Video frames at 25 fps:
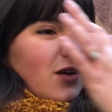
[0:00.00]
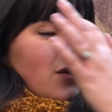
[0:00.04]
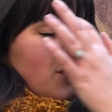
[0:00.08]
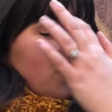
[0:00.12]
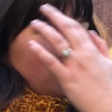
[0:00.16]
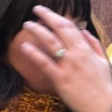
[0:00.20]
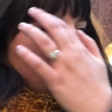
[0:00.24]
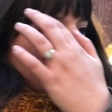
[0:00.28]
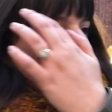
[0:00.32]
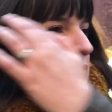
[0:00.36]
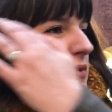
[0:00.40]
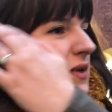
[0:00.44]
a
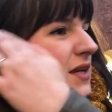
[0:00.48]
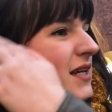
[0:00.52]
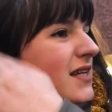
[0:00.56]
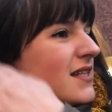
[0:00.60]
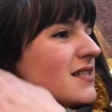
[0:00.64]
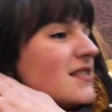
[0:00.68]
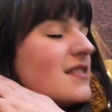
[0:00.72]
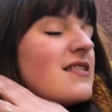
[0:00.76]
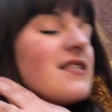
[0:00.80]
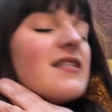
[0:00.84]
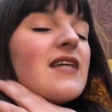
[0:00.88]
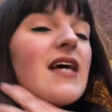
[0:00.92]
few
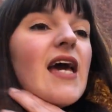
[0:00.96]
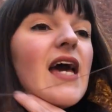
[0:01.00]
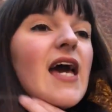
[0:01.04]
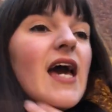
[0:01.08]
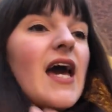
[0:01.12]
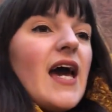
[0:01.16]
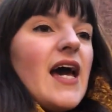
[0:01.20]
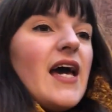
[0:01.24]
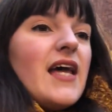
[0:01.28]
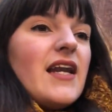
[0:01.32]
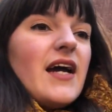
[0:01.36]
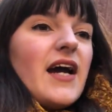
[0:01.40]
minutes,
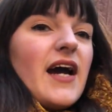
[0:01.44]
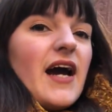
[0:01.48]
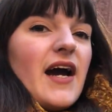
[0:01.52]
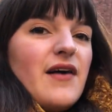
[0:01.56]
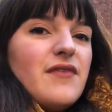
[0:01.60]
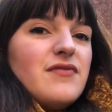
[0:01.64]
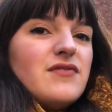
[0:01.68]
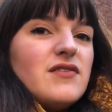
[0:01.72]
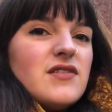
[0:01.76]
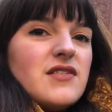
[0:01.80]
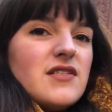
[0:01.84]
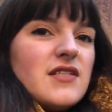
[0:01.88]
and I
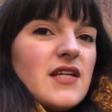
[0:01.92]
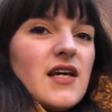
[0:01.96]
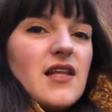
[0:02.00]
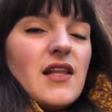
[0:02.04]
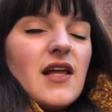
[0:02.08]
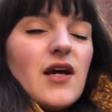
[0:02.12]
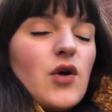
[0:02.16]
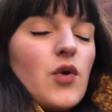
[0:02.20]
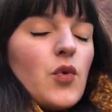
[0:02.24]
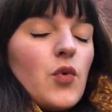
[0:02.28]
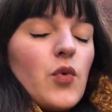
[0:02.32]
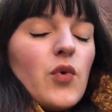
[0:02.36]
have to say,
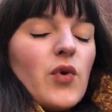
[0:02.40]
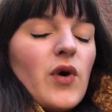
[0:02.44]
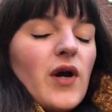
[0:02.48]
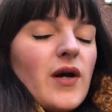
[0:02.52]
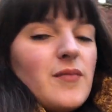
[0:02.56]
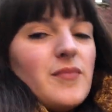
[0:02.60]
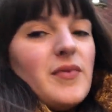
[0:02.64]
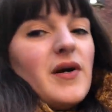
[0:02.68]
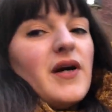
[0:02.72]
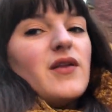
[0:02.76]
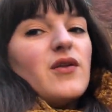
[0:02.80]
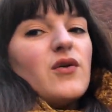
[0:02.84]
like,
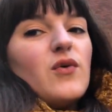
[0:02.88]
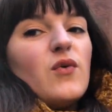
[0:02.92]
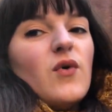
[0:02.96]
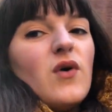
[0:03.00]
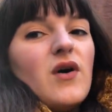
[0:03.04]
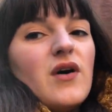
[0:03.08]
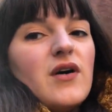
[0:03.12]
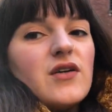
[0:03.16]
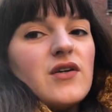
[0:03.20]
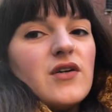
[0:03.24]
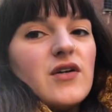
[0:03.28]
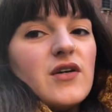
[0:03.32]
right by the
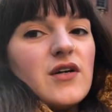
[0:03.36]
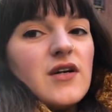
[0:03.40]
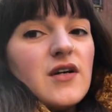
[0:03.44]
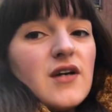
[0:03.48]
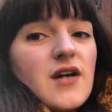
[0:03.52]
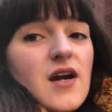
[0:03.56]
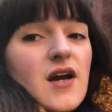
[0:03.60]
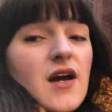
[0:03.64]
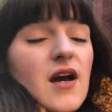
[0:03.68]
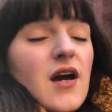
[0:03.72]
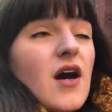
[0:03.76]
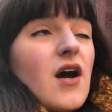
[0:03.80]
water
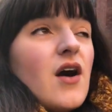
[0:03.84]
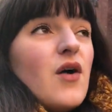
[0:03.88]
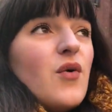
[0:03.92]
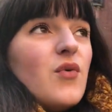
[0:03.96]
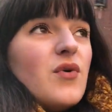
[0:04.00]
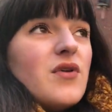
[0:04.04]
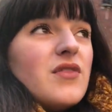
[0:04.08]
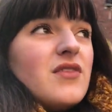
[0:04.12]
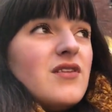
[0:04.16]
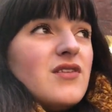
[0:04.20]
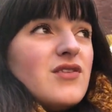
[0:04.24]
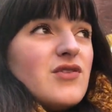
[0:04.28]

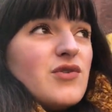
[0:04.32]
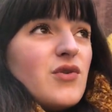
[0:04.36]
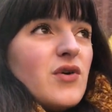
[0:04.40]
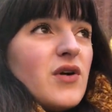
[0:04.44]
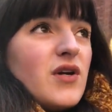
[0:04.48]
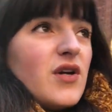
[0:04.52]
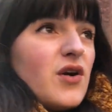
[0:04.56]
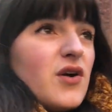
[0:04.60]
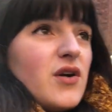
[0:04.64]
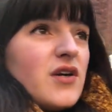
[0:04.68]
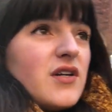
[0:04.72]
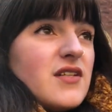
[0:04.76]
with this
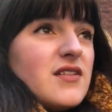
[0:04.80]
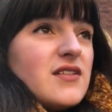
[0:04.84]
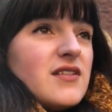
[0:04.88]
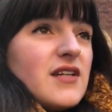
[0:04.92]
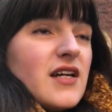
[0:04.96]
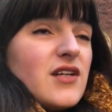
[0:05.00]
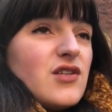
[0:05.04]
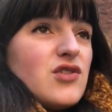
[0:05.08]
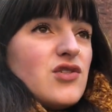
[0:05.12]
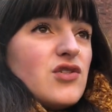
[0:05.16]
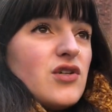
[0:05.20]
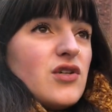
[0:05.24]
great
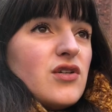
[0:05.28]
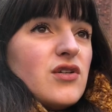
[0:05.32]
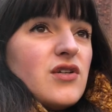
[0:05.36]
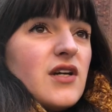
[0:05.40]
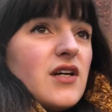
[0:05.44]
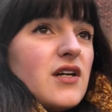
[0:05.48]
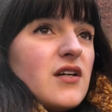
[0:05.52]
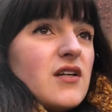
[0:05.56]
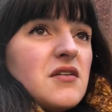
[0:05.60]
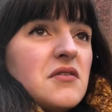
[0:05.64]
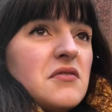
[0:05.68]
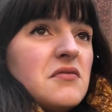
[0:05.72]
architecture,
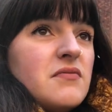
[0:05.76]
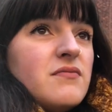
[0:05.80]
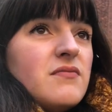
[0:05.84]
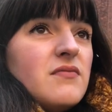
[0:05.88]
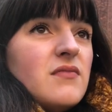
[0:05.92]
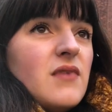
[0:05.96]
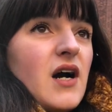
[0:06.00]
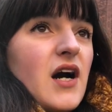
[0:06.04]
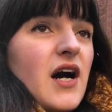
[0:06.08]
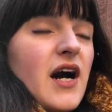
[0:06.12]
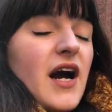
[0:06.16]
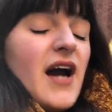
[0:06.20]
like,
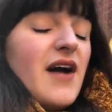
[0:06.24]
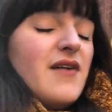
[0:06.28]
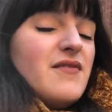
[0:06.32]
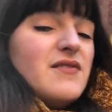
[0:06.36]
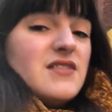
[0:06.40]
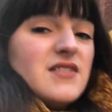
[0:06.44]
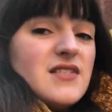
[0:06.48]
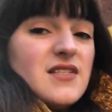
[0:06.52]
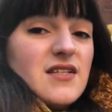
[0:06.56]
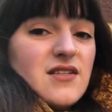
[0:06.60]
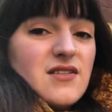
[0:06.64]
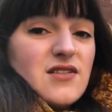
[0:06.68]
I
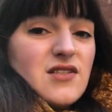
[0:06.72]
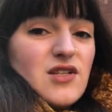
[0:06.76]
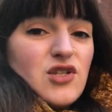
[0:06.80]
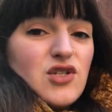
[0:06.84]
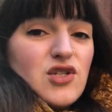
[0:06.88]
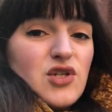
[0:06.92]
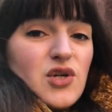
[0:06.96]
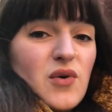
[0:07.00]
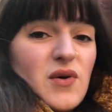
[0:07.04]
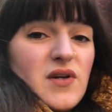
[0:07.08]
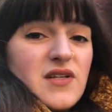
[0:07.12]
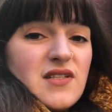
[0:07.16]
haven't seen such
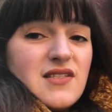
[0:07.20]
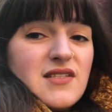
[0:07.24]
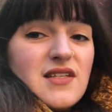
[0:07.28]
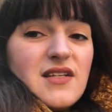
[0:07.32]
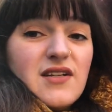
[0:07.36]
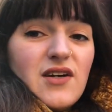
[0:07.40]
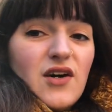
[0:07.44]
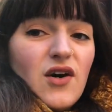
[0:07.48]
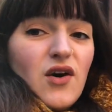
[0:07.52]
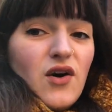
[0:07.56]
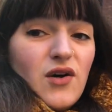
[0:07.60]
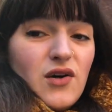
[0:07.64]
a great
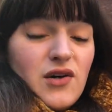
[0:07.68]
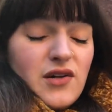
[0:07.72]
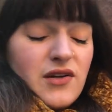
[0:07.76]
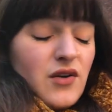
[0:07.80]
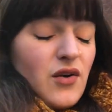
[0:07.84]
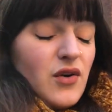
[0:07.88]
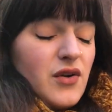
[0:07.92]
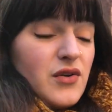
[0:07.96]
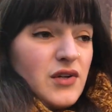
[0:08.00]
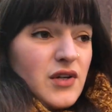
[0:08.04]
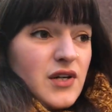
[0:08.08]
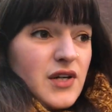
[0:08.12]
city hall in
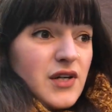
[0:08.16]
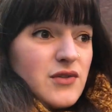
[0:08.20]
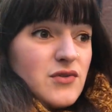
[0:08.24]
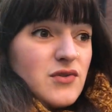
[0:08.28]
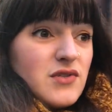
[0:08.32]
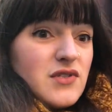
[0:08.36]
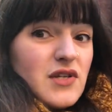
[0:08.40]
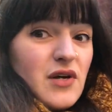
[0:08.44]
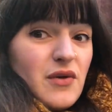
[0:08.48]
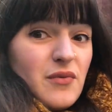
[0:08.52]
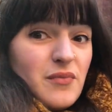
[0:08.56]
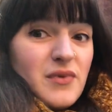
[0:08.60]
all the
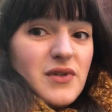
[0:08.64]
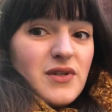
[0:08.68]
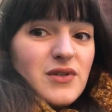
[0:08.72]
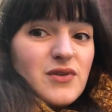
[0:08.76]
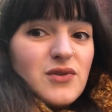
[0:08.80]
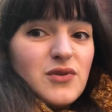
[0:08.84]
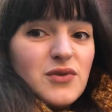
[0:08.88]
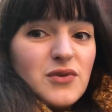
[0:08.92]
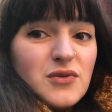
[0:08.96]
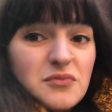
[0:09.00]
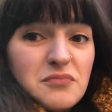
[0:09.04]
countries I've been to.